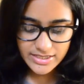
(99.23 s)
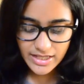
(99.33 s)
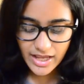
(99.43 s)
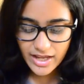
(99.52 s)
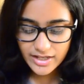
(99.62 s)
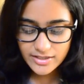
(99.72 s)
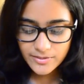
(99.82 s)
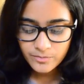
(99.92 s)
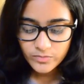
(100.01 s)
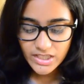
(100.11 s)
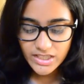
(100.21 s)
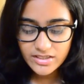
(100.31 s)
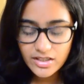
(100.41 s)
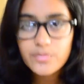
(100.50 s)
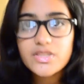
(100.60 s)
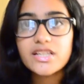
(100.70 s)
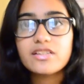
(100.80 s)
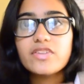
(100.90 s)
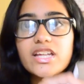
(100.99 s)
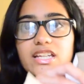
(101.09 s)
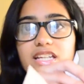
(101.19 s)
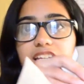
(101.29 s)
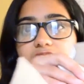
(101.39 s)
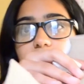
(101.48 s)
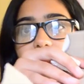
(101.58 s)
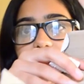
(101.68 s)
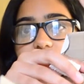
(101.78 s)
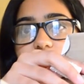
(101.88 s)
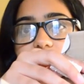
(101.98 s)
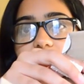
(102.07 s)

and it comes in a very neat packaging,